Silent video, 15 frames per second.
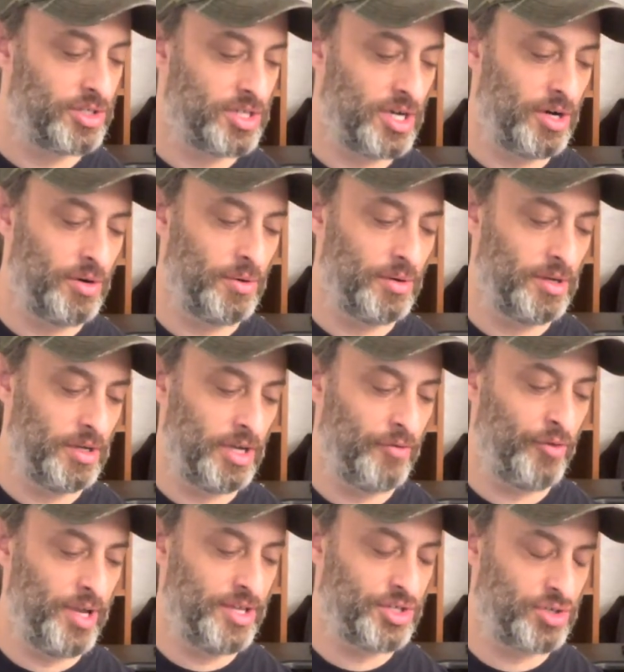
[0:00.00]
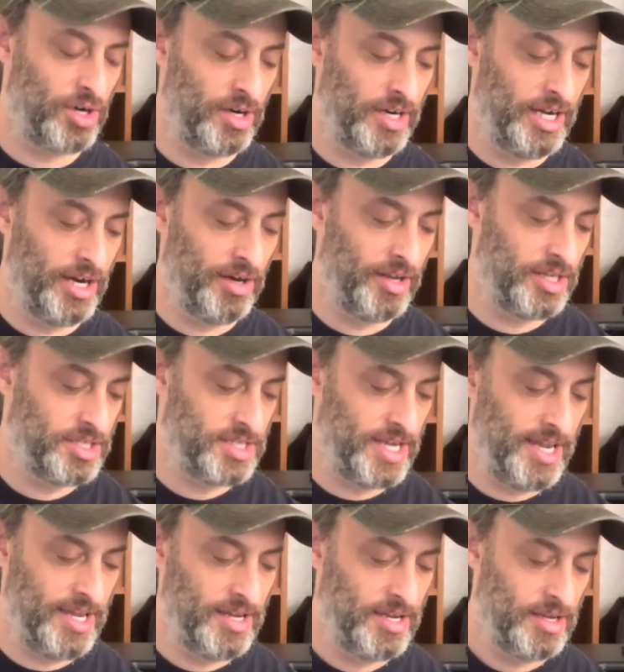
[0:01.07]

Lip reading: So if we start here, let's say,